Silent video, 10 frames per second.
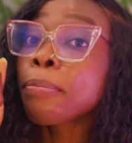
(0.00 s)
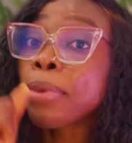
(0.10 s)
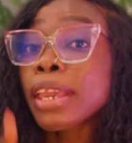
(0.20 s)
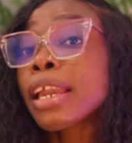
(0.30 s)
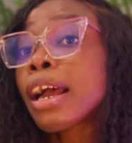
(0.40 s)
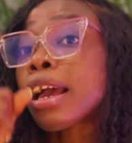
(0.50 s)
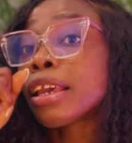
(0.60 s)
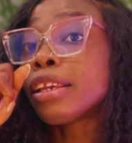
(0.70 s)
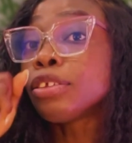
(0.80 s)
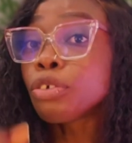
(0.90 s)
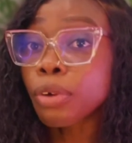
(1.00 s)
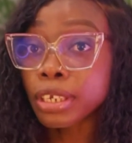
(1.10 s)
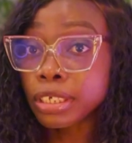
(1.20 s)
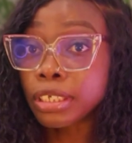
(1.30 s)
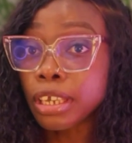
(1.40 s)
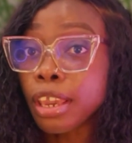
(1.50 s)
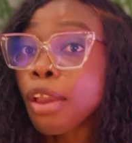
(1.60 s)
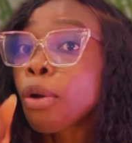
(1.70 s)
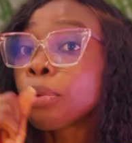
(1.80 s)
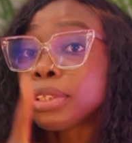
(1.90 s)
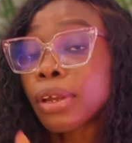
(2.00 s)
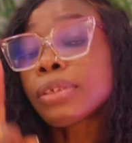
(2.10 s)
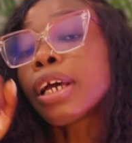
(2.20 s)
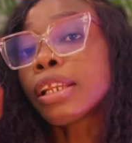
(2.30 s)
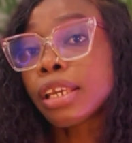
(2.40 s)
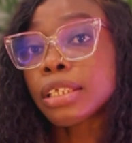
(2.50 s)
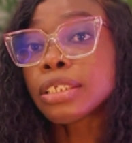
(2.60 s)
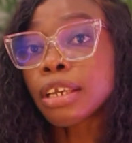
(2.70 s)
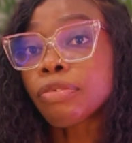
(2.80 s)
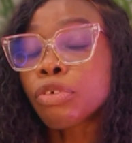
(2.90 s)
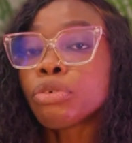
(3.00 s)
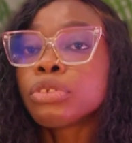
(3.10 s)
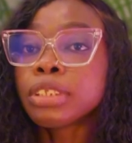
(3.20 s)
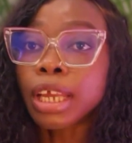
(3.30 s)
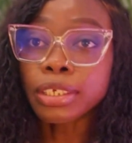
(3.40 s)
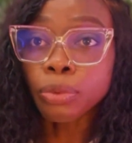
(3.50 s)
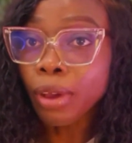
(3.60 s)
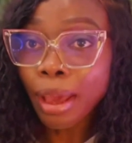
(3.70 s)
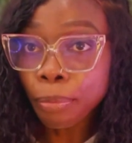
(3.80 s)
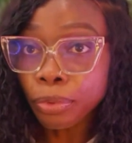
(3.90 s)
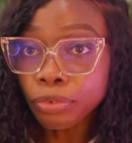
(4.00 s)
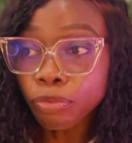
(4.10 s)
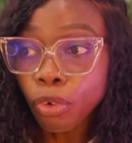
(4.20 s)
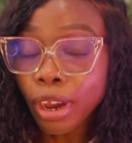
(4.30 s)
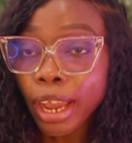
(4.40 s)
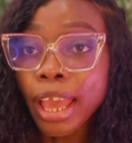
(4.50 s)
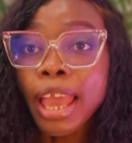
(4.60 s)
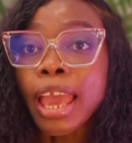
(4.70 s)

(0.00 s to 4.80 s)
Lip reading: paying her in USD without an interview. That's what happened for her.